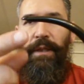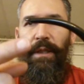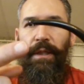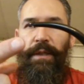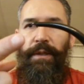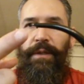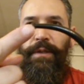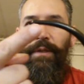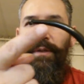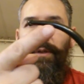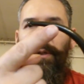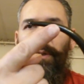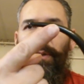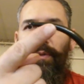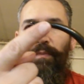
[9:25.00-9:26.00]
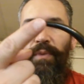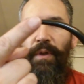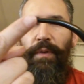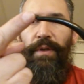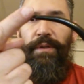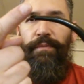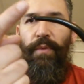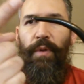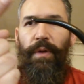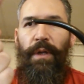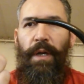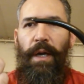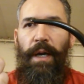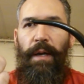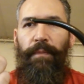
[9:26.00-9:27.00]
geared to blow the smoke
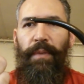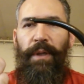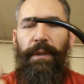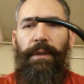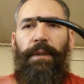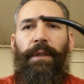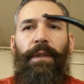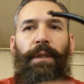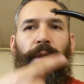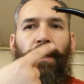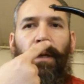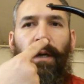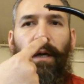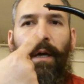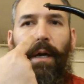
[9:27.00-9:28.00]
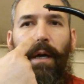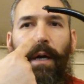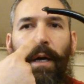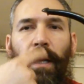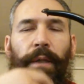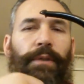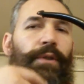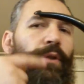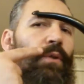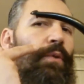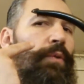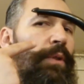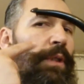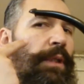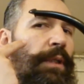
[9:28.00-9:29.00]
up
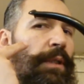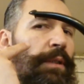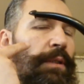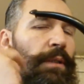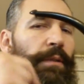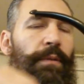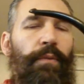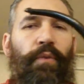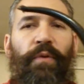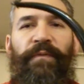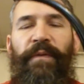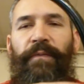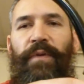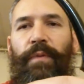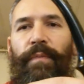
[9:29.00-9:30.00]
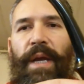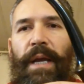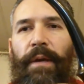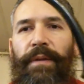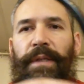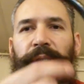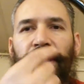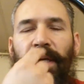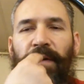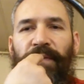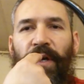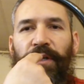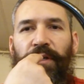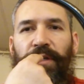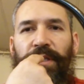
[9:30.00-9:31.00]
onto the roof of your mouth instead of
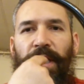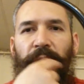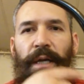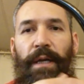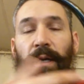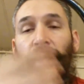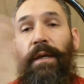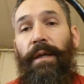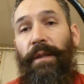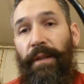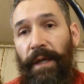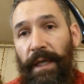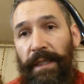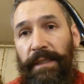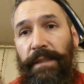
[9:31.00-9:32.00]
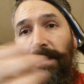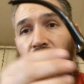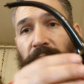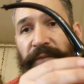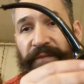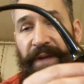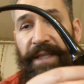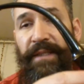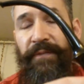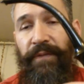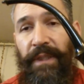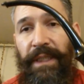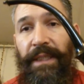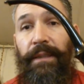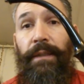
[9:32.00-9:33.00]
on your tongue, thus
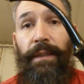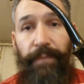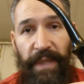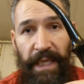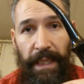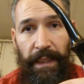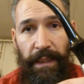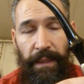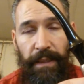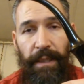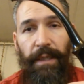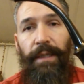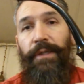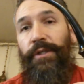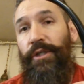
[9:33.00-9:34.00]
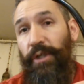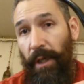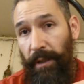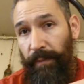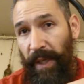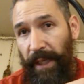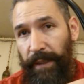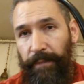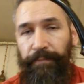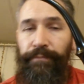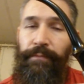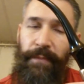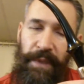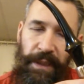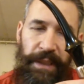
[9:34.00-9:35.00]
effectively eliminating tongue bite.
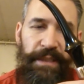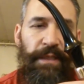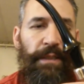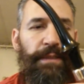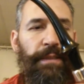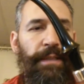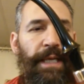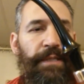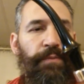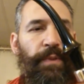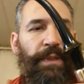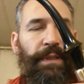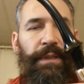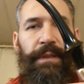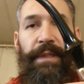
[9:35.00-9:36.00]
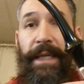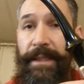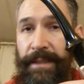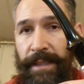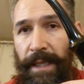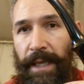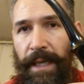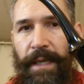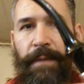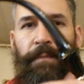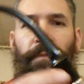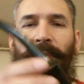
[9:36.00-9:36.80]
At least that's what they say,